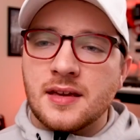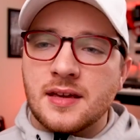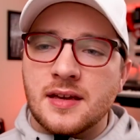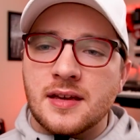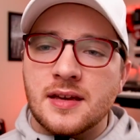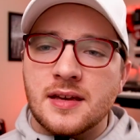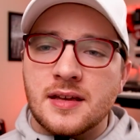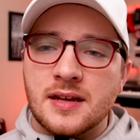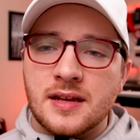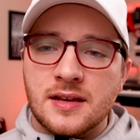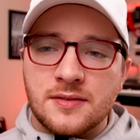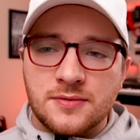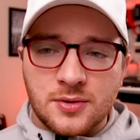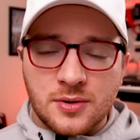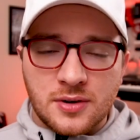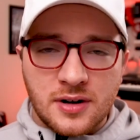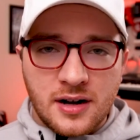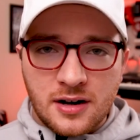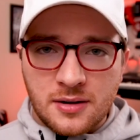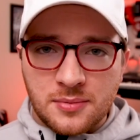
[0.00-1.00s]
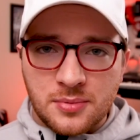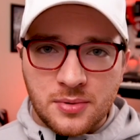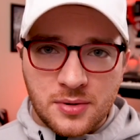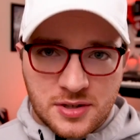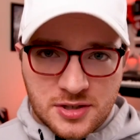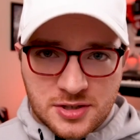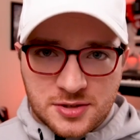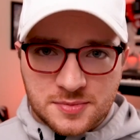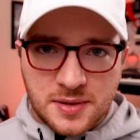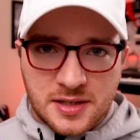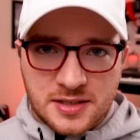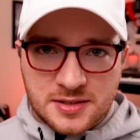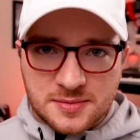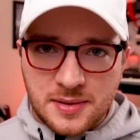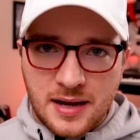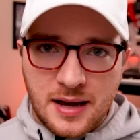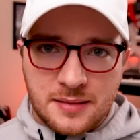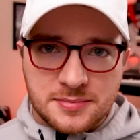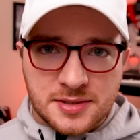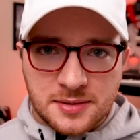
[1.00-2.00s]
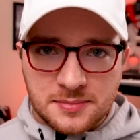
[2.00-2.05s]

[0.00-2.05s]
and if your AirPort Express pops